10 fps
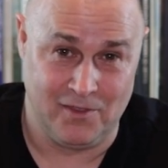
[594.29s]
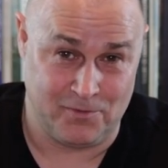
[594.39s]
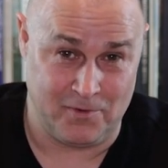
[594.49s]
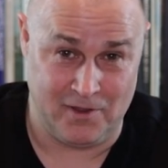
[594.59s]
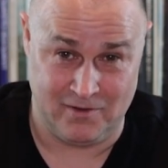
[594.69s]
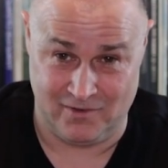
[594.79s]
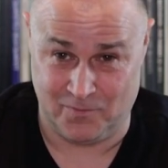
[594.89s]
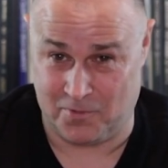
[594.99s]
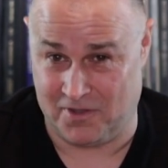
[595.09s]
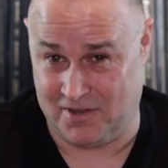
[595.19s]
3 on
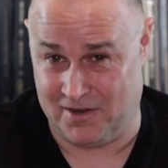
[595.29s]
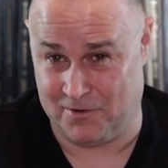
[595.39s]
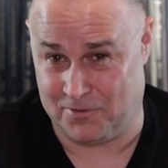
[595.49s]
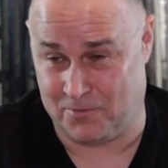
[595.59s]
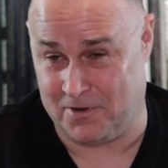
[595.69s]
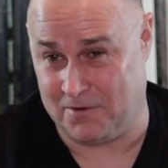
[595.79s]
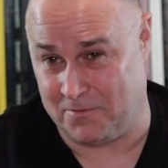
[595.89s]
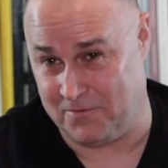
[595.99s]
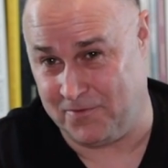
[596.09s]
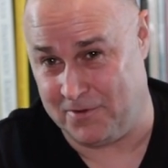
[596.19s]
display here, 3 at
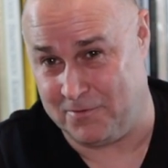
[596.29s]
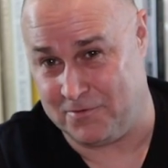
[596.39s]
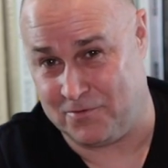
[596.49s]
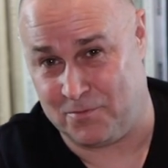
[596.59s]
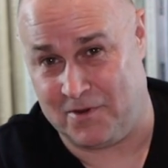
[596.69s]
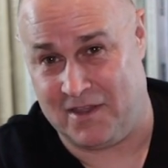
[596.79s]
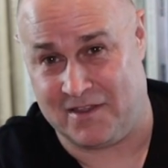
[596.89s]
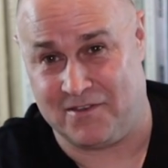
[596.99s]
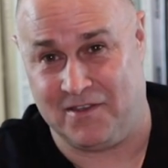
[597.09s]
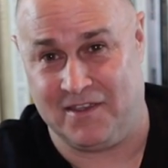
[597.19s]
reviewers, 3
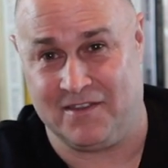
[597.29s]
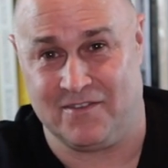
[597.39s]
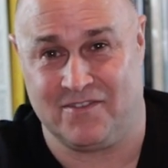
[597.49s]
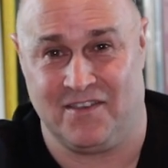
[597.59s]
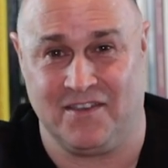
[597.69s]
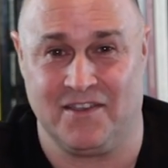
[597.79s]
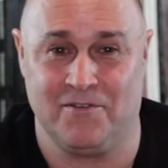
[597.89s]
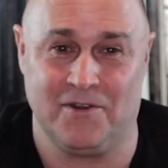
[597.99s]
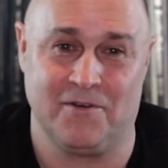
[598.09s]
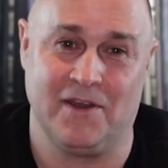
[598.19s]
at clients
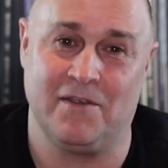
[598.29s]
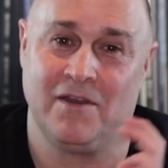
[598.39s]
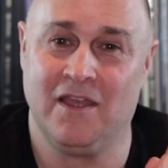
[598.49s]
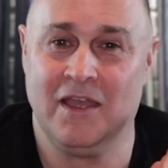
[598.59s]
going around.